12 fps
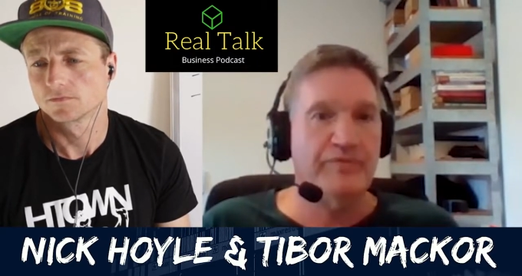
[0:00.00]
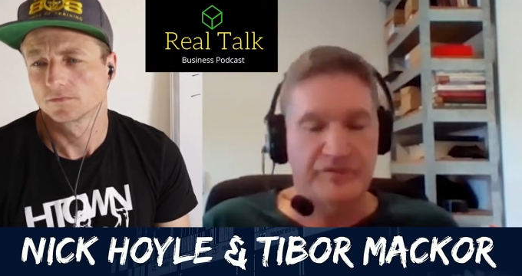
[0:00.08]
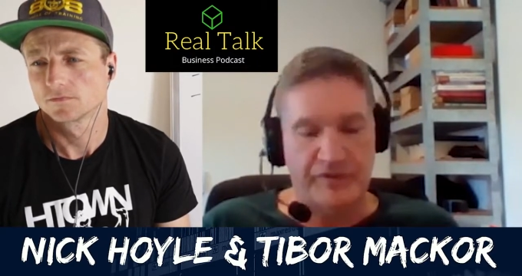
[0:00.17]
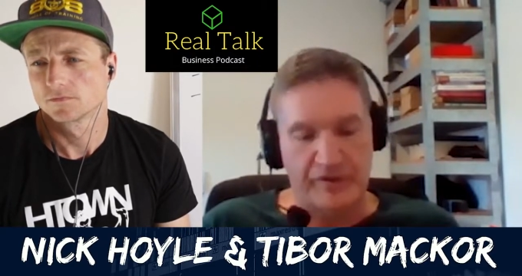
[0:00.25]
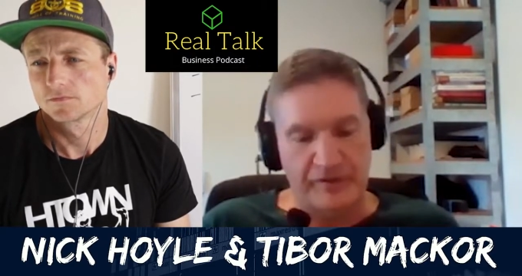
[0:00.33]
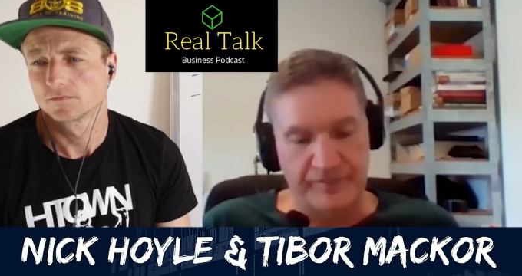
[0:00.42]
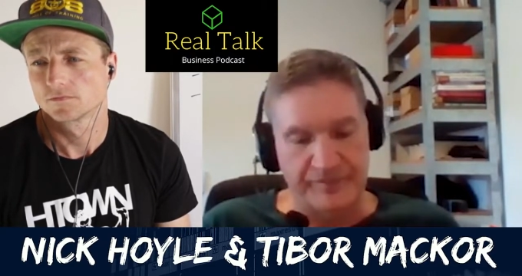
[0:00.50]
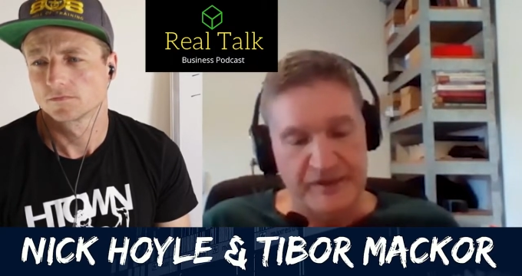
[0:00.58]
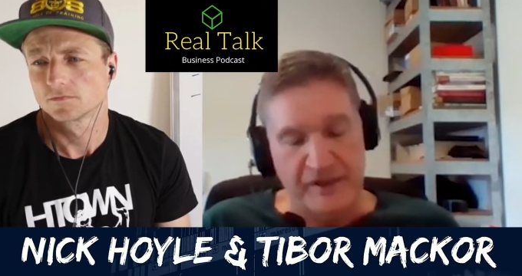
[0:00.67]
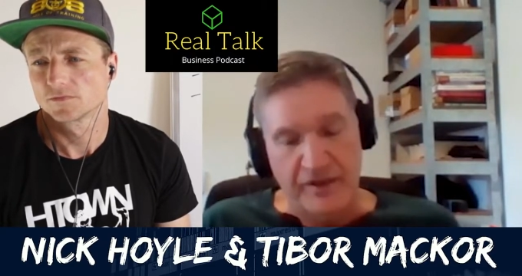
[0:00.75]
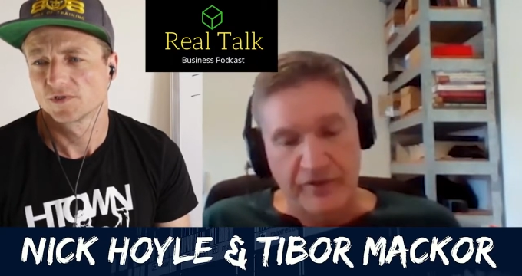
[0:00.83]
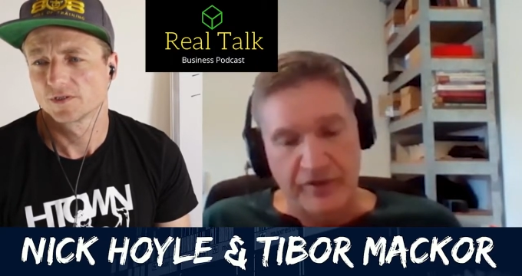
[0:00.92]
Speaker 1: So,
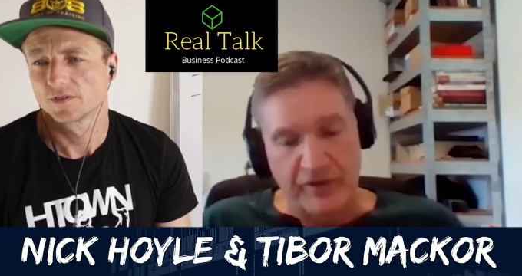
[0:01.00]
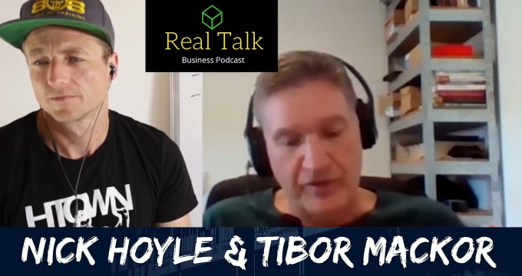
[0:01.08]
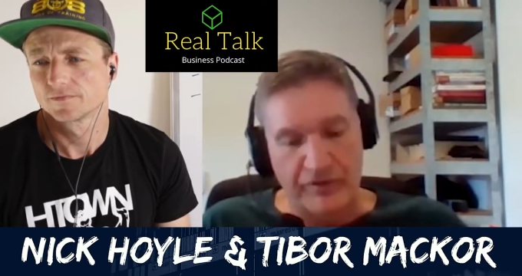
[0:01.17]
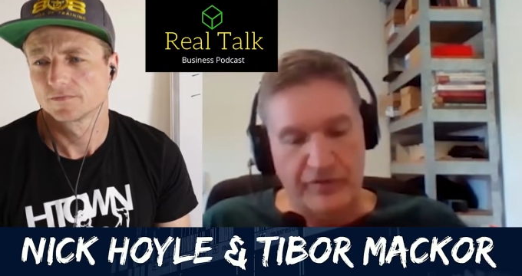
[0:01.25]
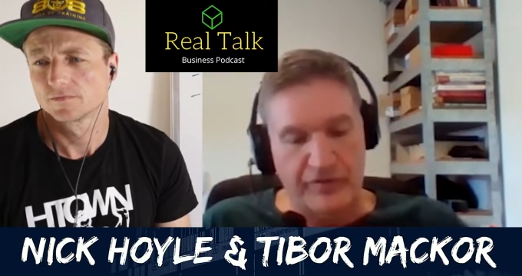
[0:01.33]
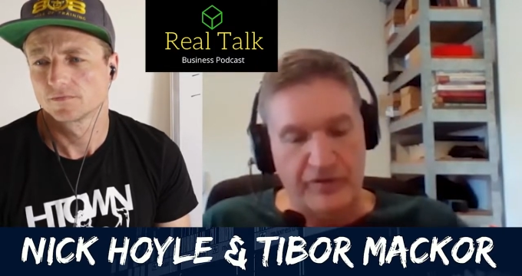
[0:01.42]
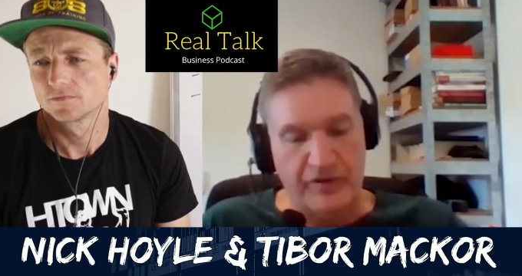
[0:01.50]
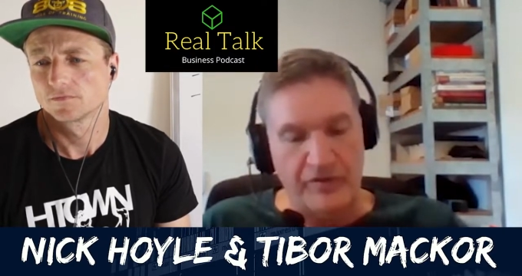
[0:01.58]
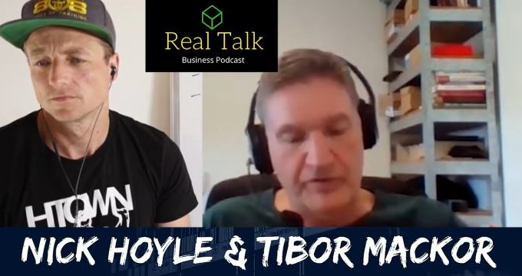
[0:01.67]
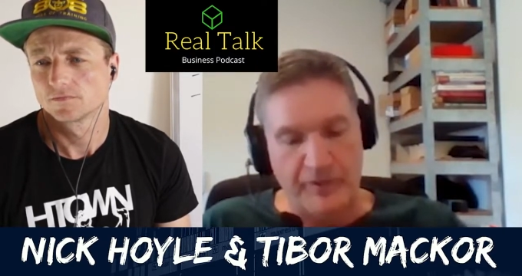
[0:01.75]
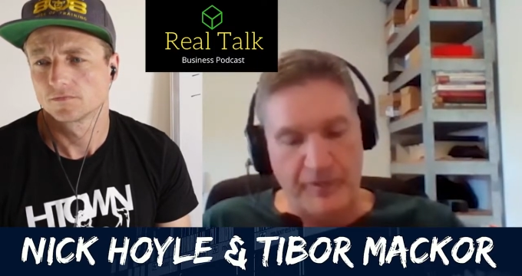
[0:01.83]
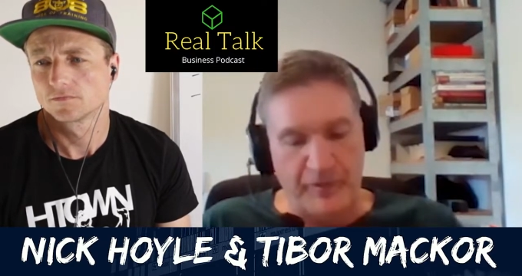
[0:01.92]
so those
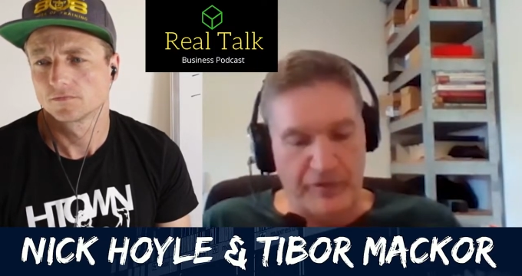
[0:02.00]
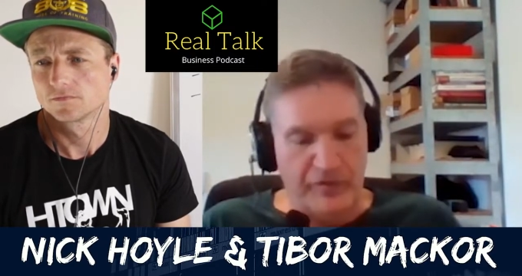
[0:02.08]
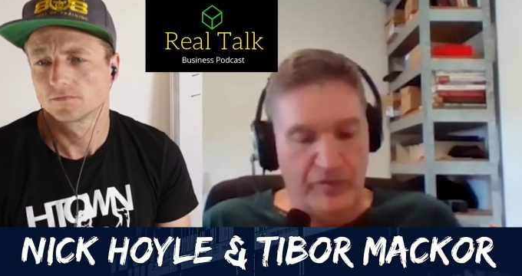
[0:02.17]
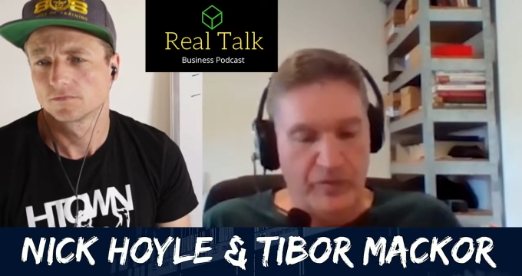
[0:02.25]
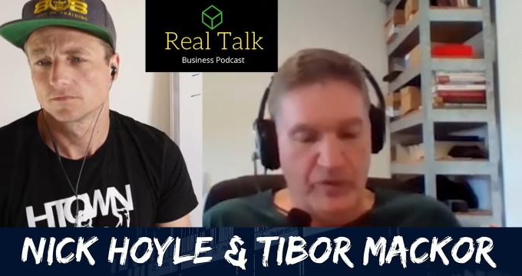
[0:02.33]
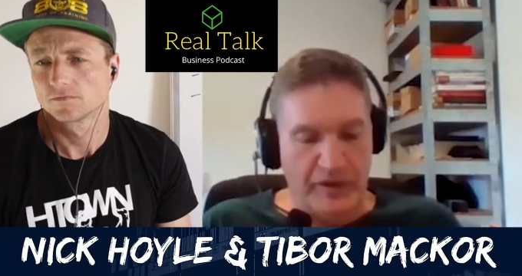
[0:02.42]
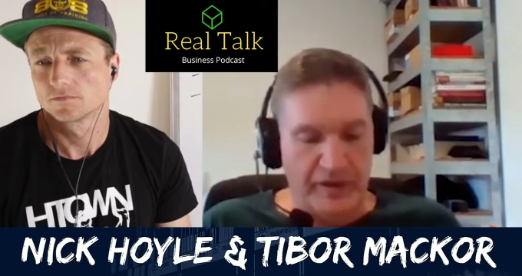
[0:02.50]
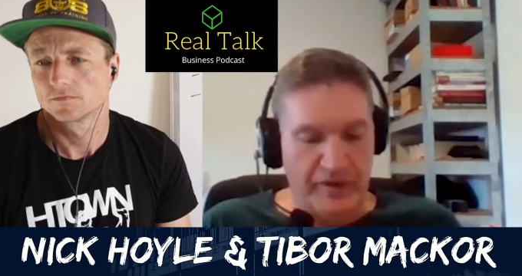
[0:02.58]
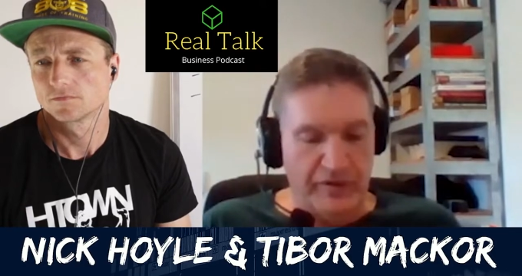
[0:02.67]
those people are still working.